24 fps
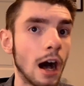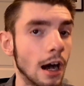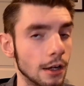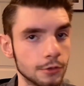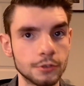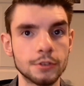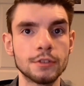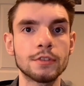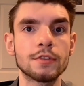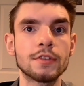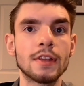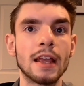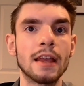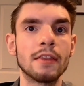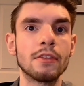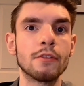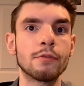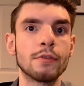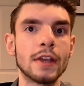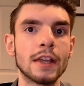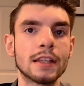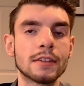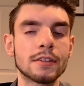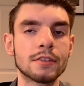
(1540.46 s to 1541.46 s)
Understand the
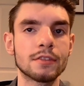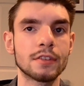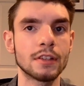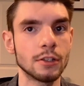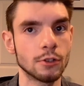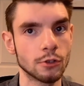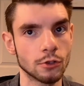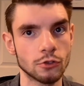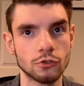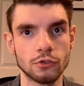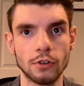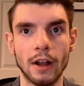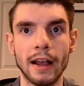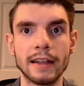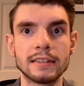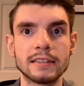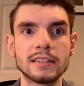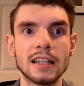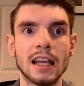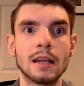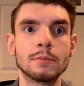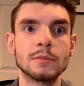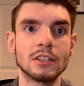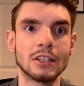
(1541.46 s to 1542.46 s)
fantasy you're trying
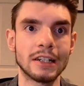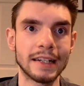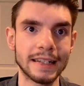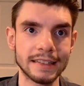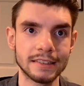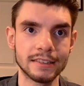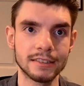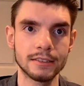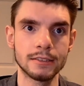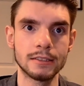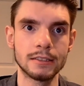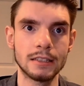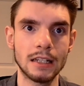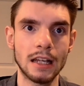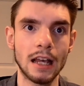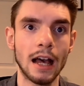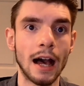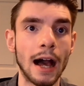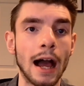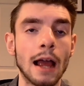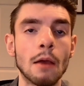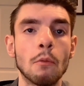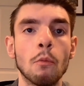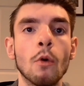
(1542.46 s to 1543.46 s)
to emulate.
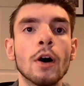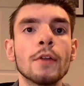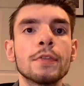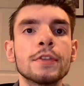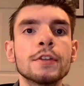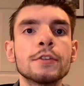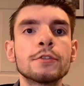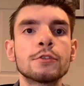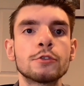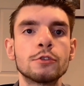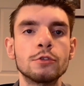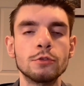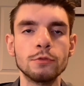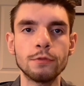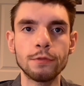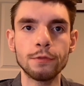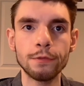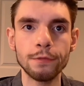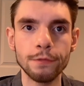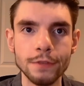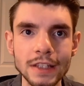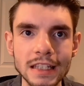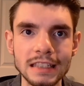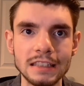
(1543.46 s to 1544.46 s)
I want this to
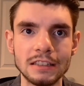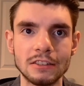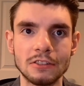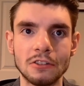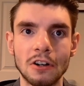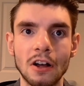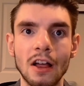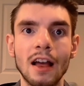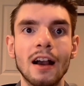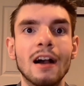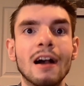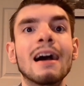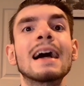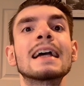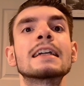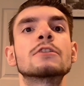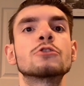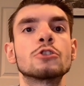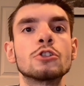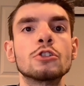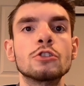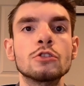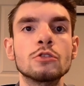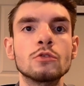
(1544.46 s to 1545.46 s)
feel like
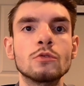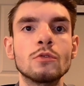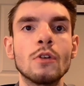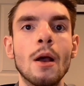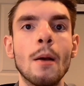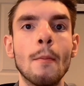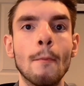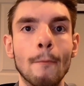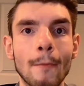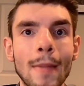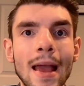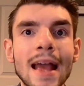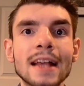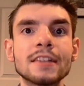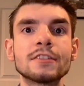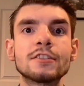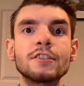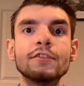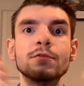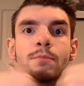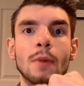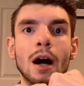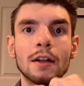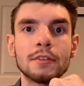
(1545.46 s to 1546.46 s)
2
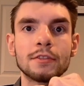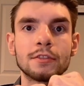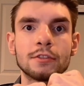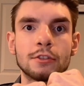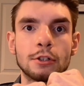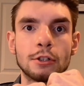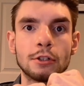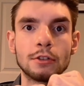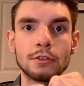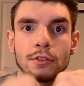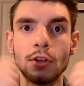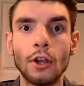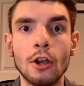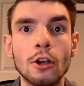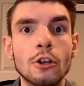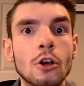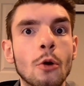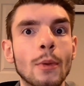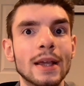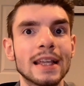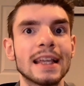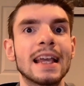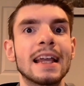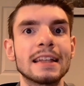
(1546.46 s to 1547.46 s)
massive monsters
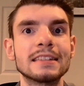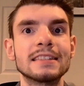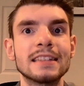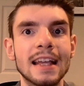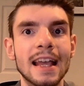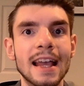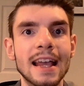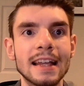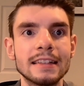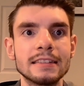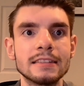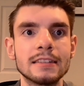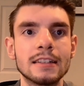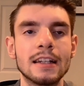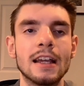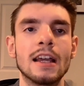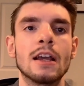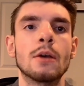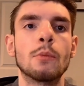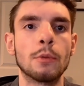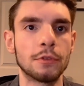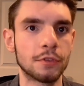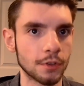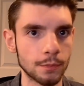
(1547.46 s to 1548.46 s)
going head to head,
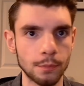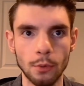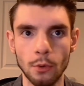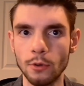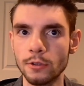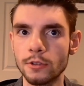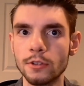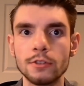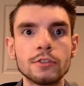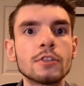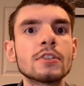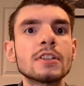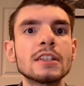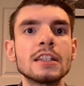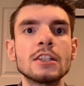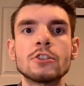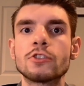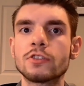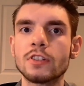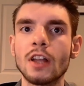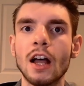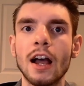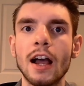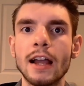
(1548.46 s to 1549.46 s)
with supporters on
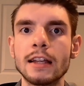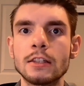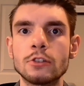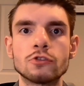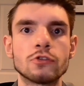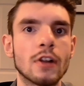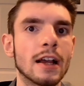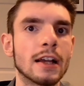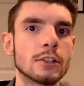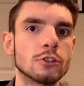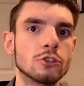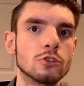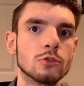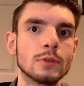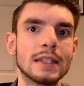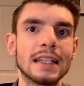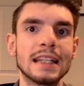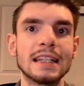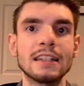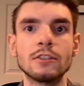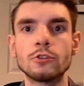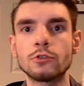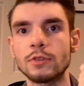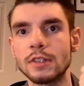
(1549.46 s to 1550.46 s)
each side trying to
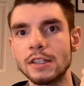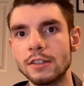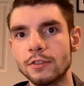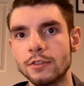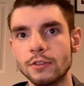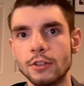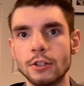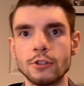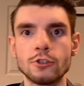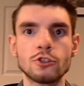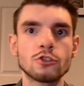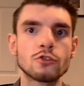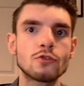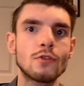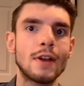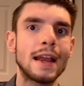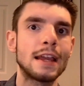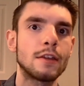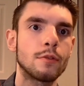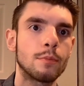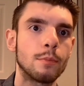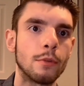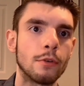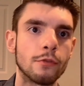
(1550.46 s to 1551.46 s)
increase their
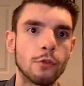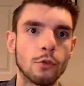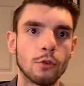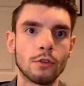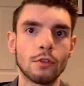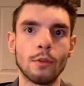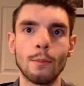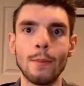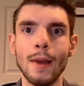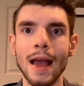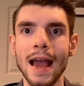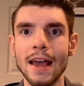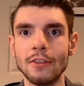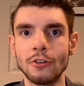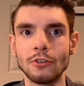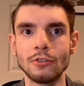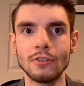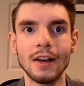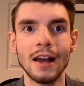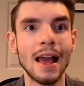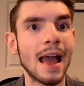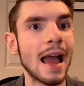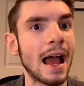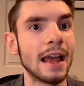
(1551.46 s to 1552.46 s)
strength before the
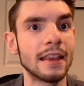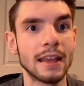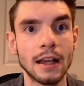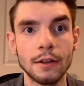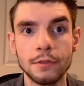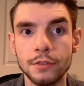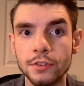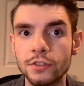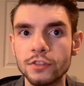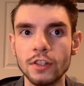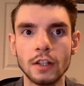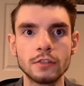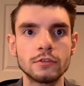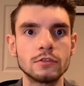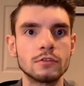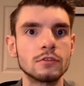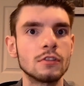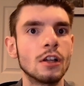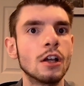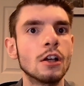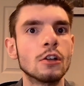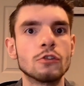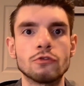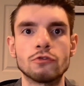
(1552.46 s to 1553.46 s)
battle and have sudden,
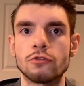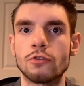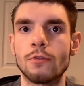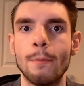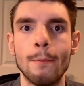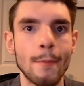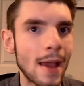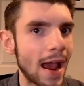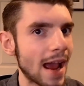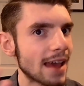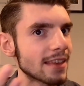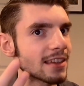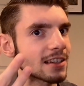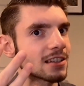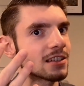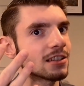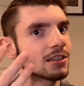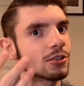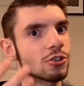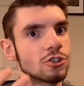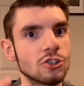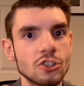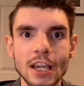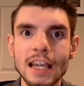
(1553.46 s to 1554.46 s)
dramatic
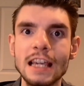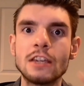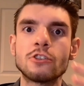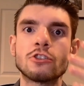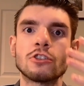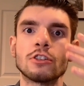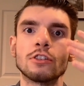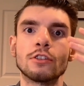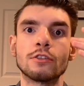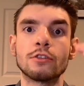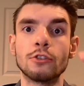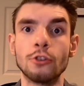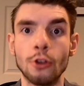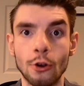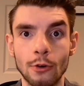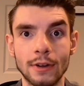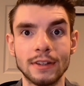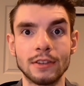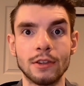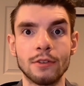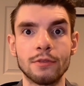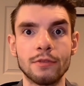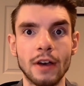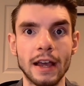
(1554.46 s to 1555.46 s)
changes
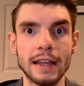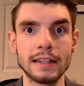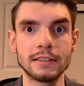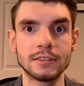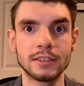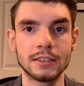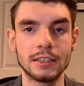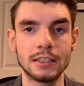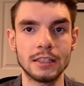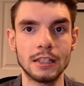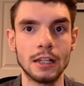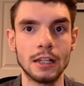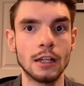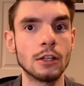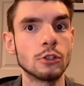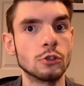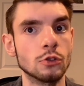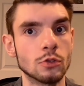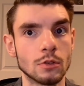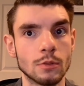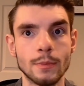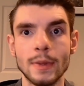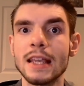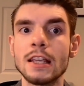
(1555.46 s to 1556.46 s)
during the fight.
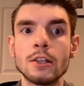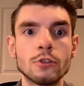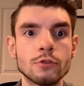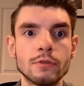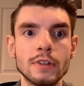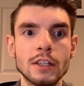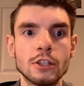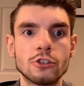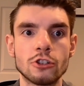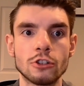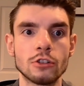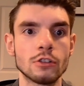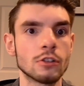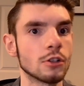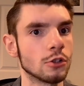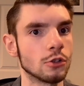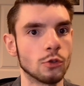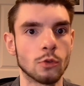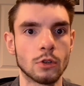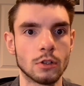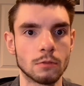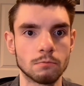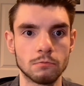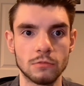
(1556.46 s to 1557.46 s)
Your main creature,
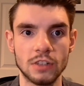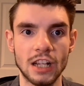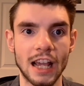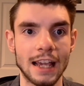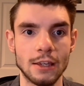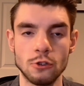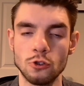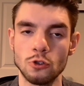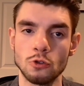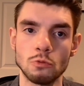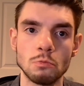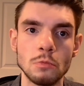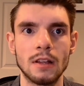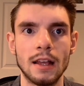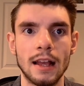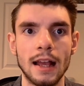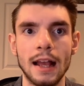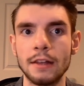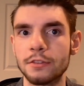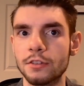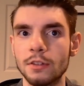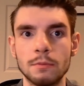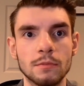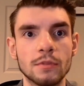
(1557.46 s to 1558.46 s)
your Kaiju,
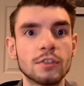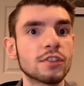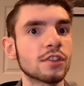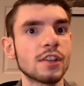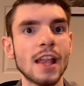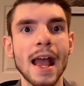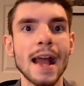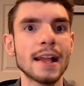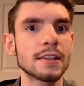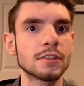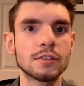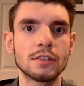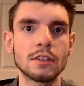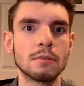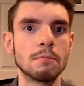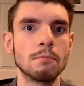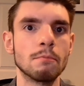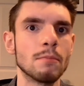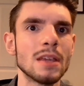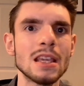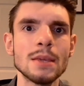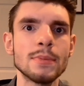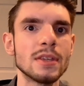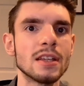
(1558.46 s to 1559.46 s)
has some stats
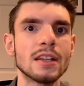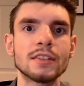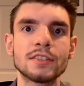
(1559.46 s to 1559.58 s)
and maybe a